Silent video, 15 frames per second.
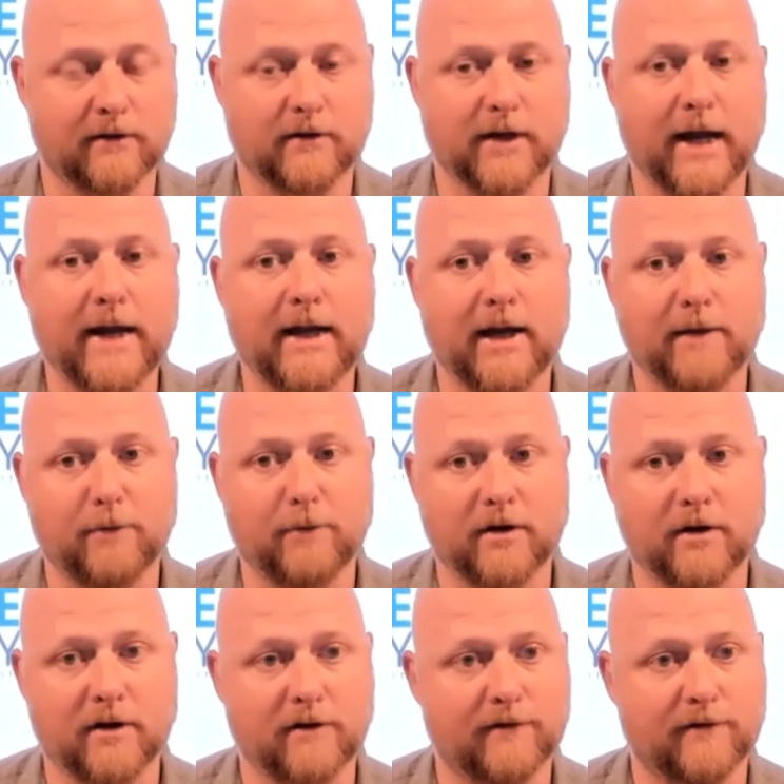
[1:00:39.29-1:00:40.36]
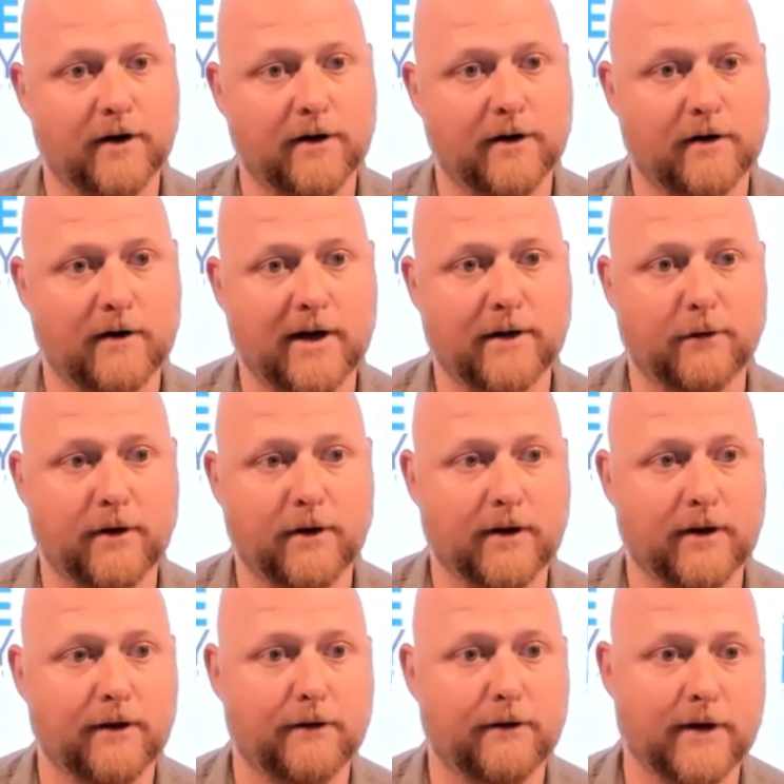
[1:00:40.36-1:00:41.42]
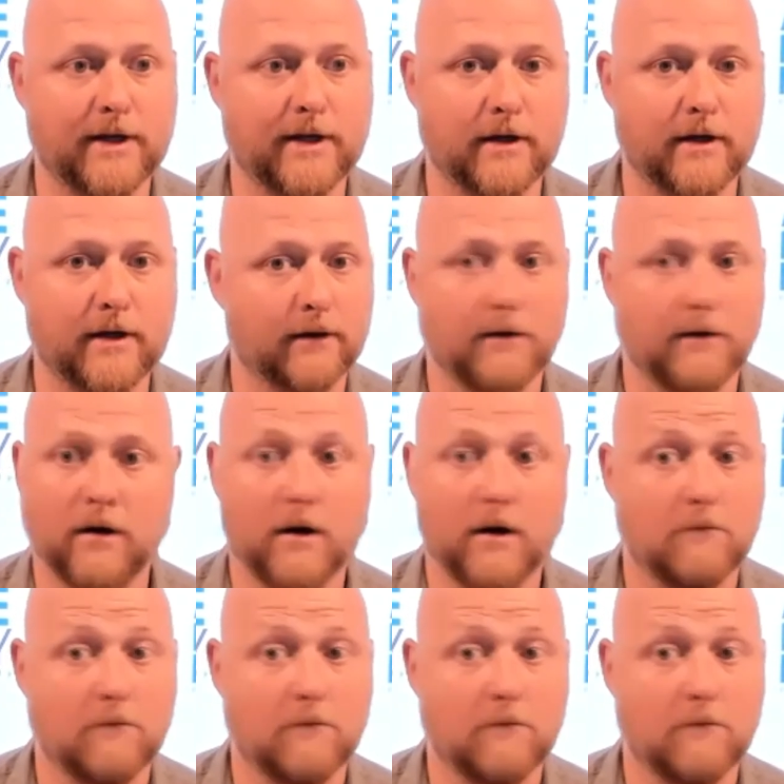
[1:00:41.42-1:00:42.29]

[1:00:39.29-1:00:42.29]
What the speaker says: There's an 88% failure rate within 3 years.